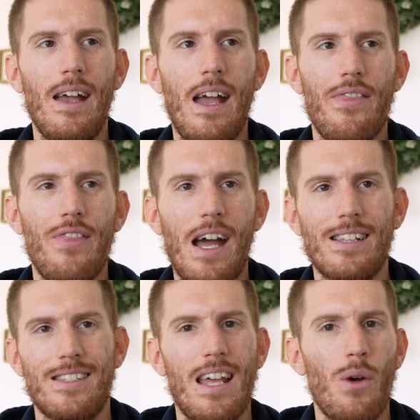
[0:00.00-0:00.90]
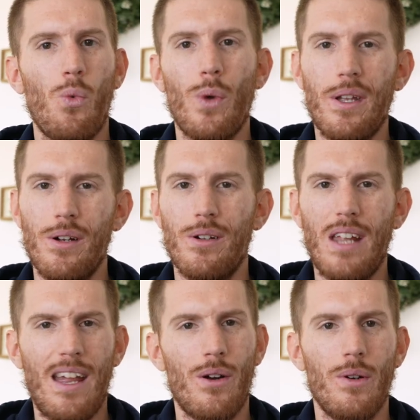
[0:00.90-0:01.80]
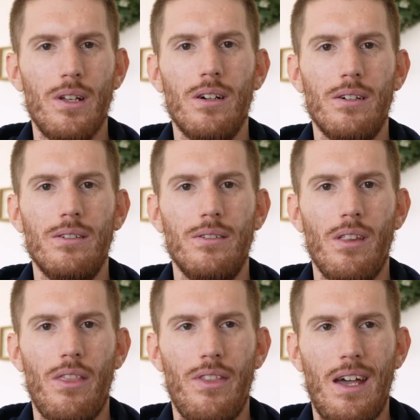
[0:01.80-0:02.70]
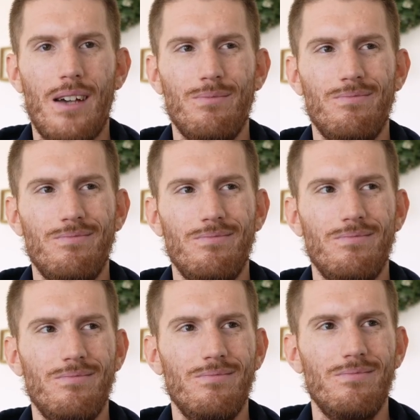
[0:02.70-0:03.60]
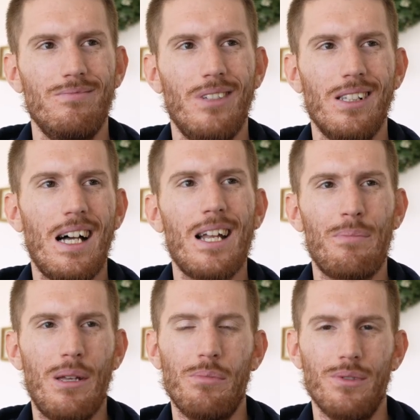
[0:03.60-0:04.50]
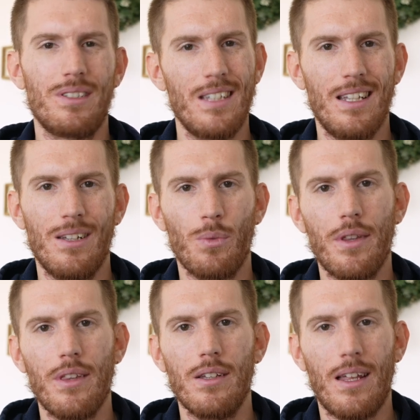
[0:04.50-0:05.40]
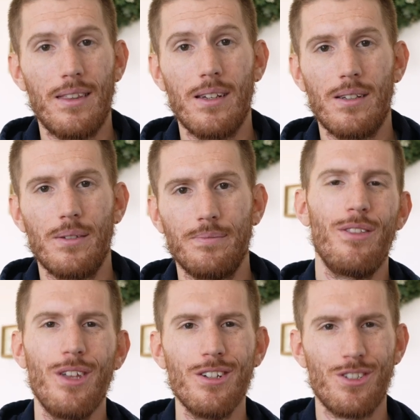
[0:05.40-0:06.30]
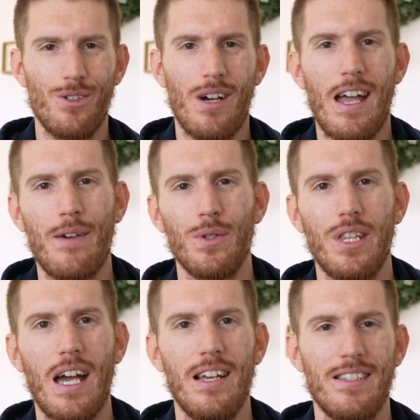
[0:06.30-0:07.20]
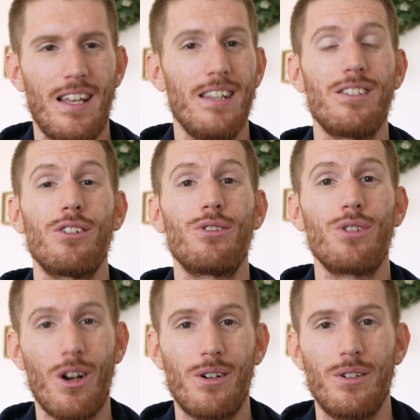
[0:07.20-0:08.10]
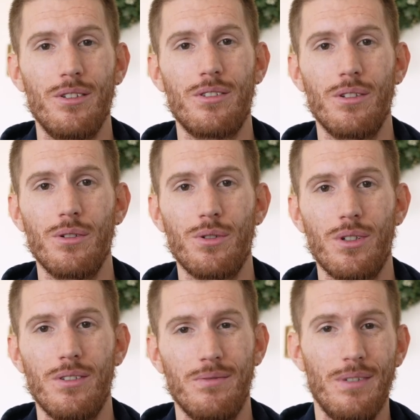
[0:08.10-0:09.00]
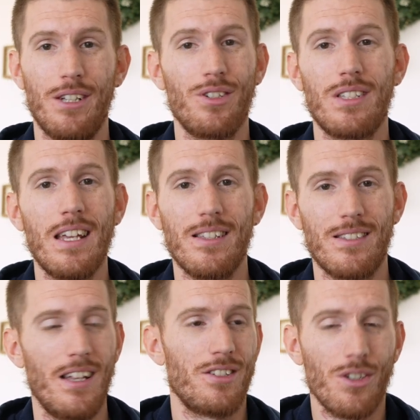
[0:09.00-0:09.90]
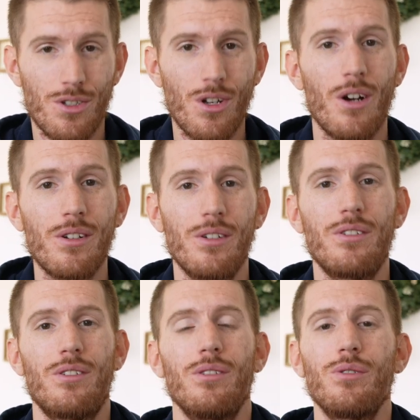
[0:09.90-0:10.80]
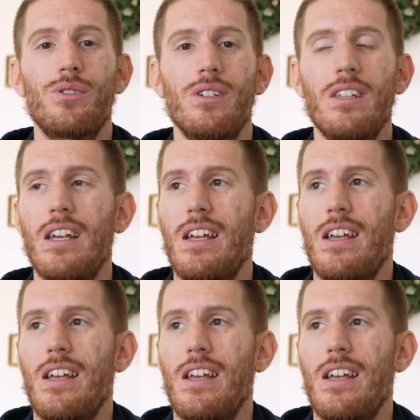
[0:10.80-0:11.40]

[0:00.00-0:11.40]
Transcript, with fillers: And that's that weird area that a lot of people sit in with it, I think. The issue I have with that is that it's a darn good solution. It just is. It's a darn good solution,